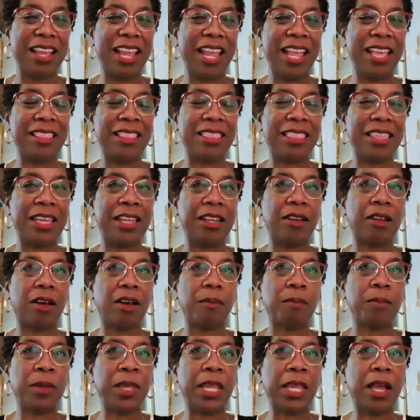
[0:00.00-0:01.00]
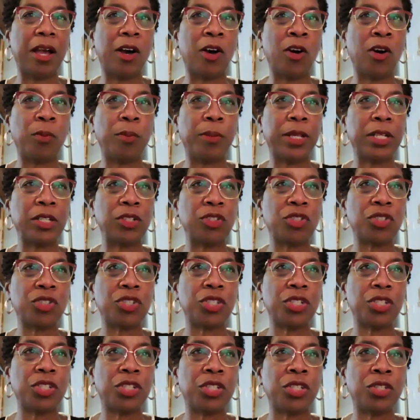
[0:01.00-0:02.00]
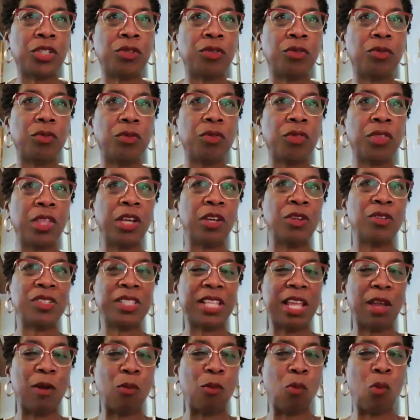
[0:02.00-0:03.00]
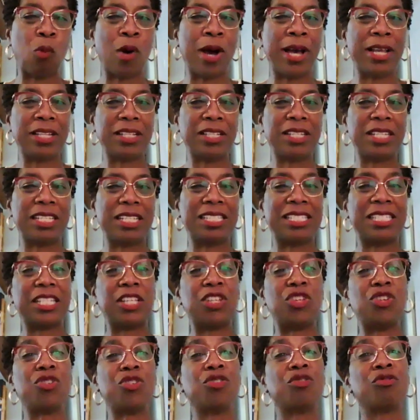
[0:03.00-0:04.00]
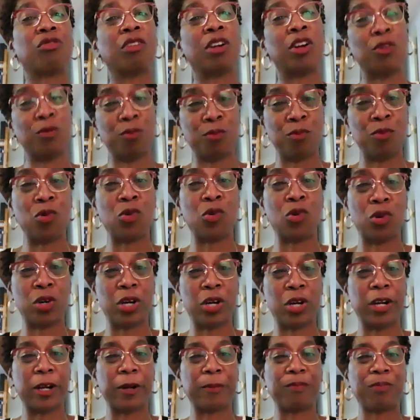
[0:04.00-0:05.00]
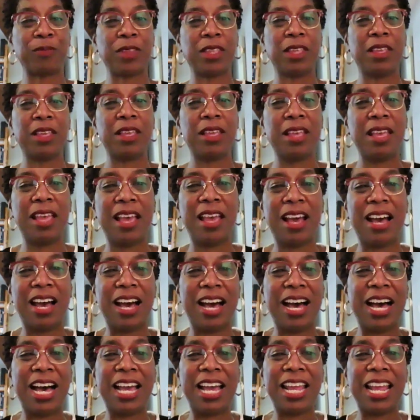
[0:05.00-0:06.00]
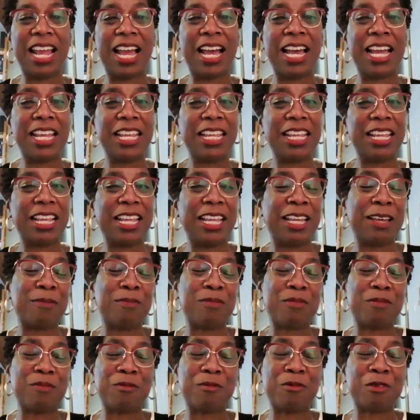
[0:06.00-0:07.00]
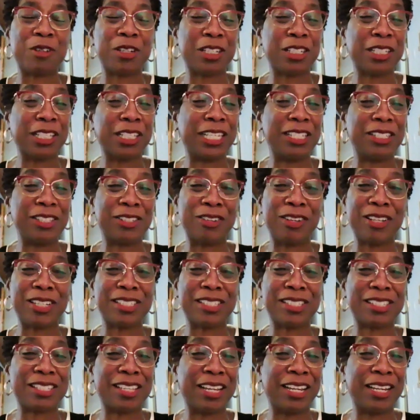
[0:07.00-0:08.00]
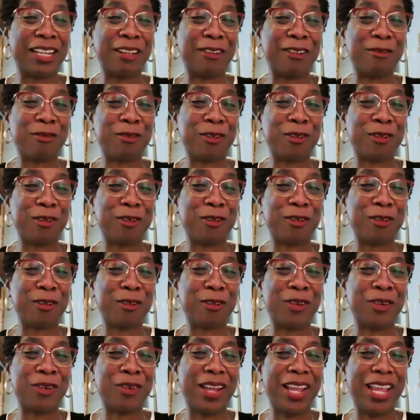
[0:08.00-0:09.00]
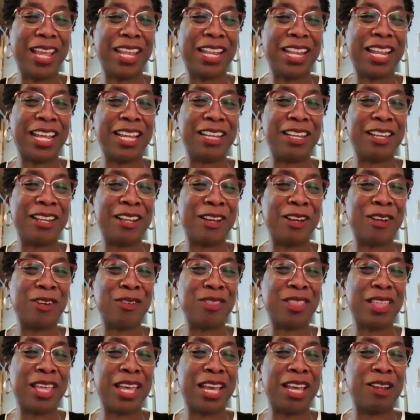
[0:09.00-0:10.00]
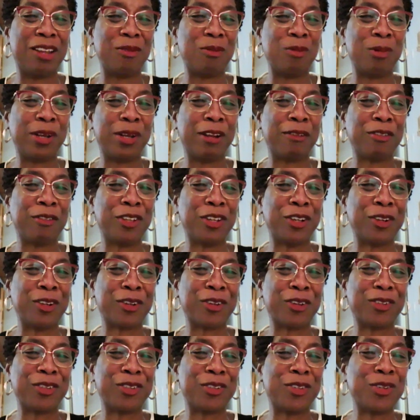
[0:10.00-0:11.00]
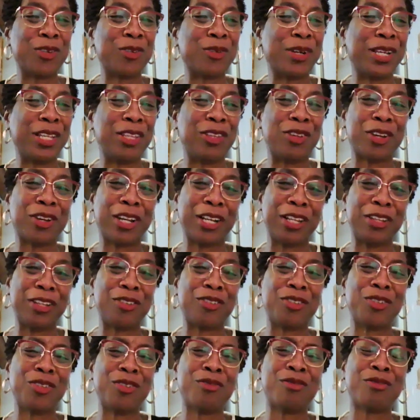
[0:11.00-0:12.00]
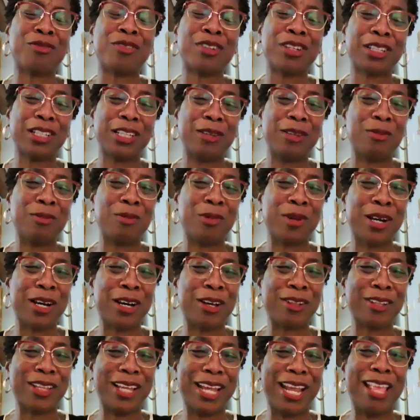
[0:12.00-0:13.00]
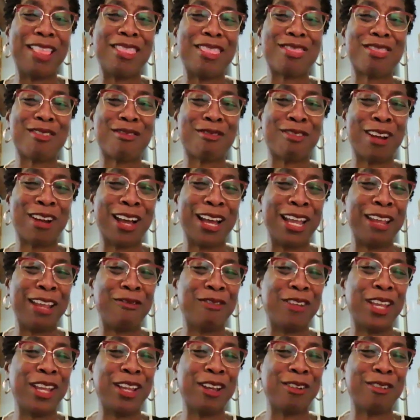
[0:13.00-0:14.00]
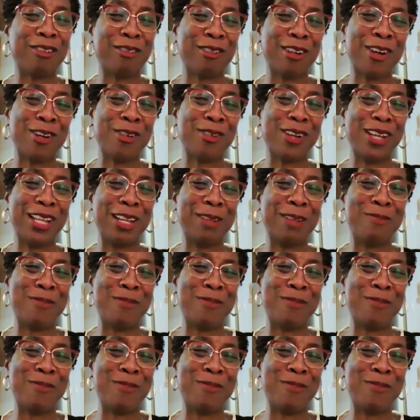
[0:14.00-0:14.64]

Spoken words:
and then be open to those that want to see you grow more. I am really so excited for you. And I know that whatever you're doing, you're going to do really well and thrive and grow in